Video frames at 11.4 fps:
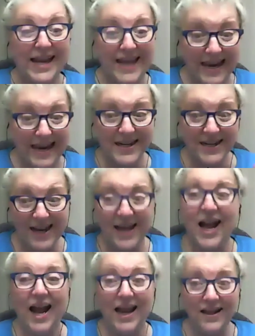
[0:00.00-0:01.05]
Canada.
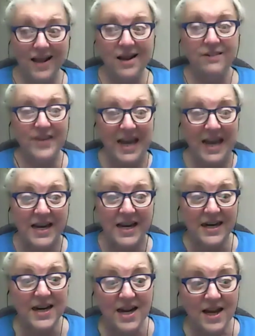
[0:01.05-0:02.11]
I love
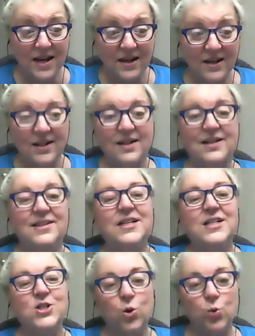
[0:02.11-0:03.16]
Canada.
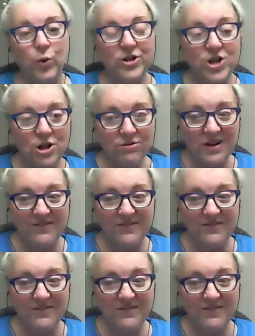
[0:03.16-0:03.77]
So, where do you live